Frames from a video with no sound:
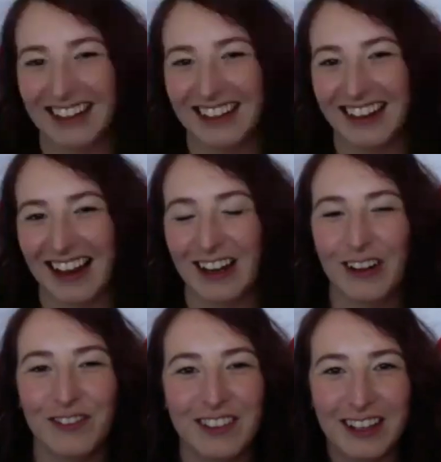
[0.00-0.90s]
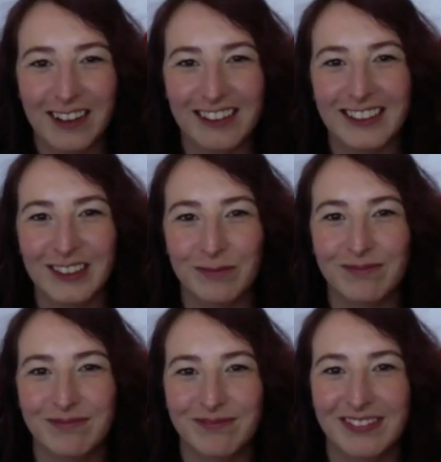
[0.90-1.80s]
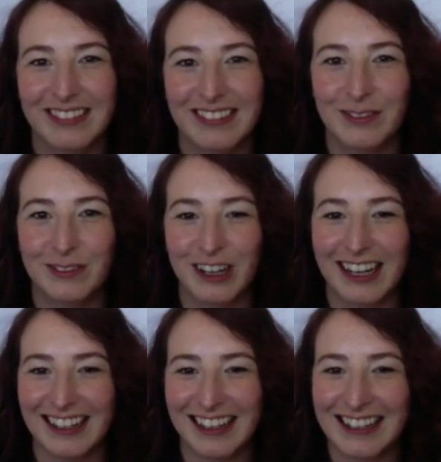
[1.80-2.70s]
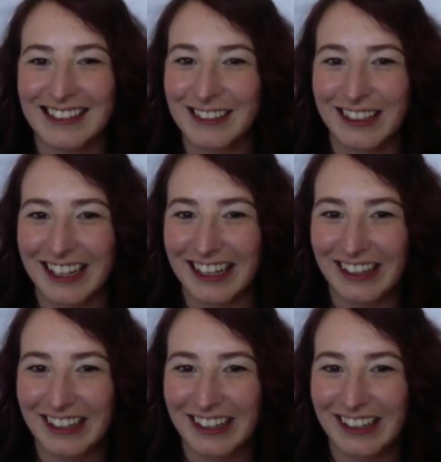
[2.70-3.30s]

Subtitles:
and hopefully learn some great history.